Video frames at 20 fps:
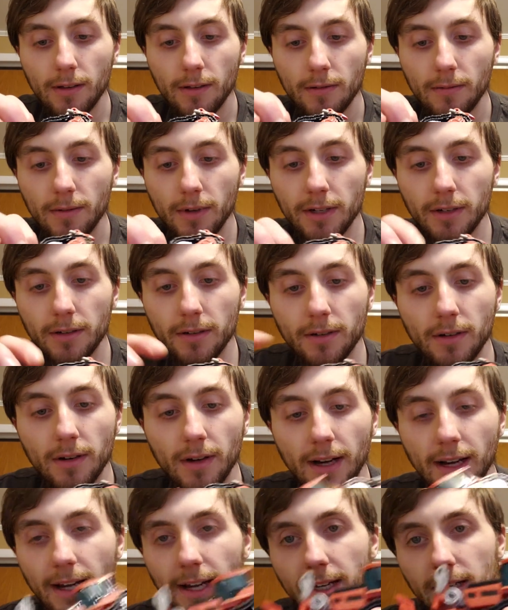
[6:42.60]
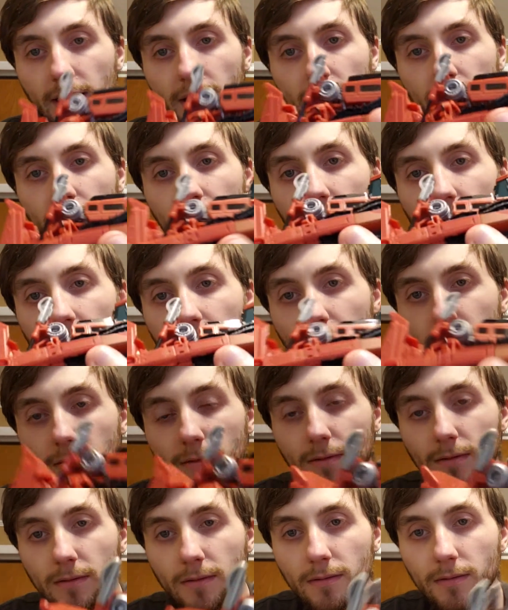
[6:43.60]
what you're trying to
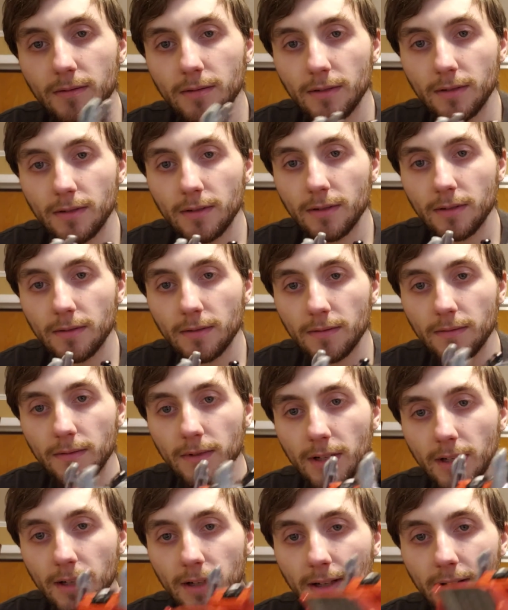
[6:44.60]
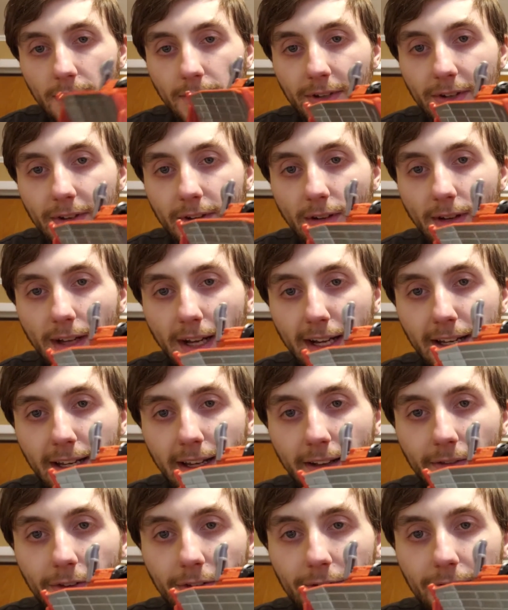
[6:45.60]
do when it comes to
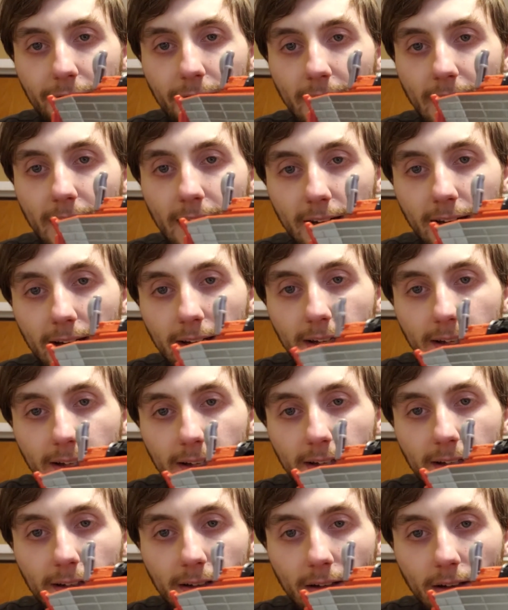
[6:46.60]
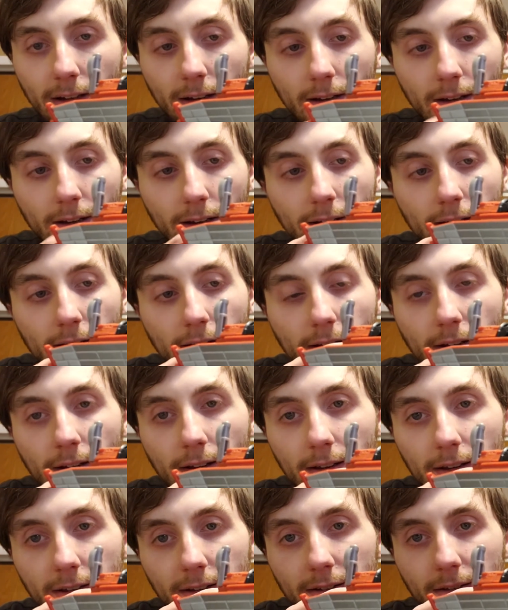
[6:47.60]
locking the tread in
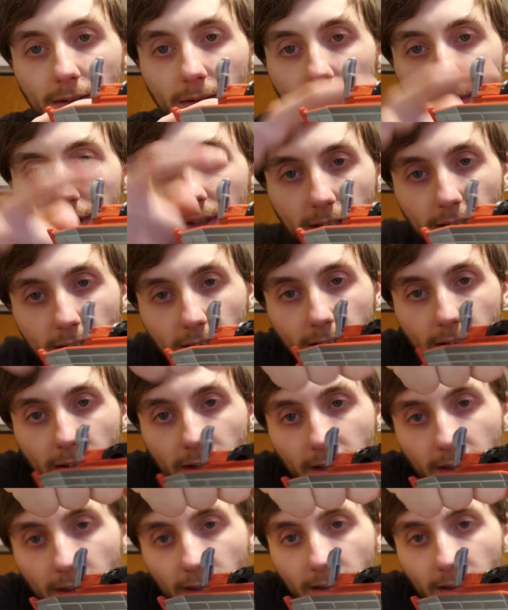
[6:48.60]
is you see like